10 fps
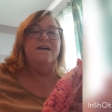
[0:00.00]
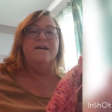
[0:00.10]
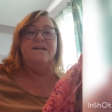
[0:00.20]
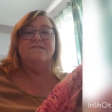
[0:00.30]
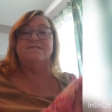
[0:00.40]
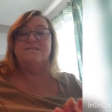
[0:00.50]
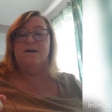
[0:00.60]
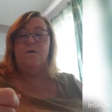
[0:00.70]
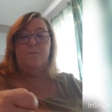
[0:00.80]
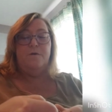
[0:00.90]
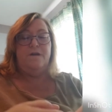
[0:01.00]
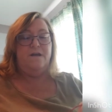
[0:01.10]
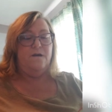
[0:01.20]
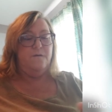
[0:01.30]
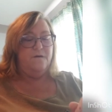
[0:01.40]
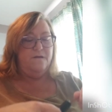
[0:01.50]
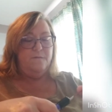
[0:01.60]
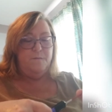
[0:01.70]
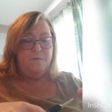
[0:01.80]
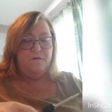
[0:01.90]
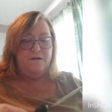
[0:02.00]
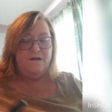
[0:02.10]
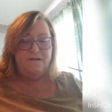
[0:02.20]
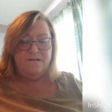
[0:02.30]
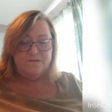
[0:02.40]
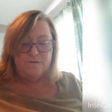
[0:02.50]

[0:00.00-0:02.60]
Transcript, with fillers: And it's so pretty. Oh, let me pull it out of this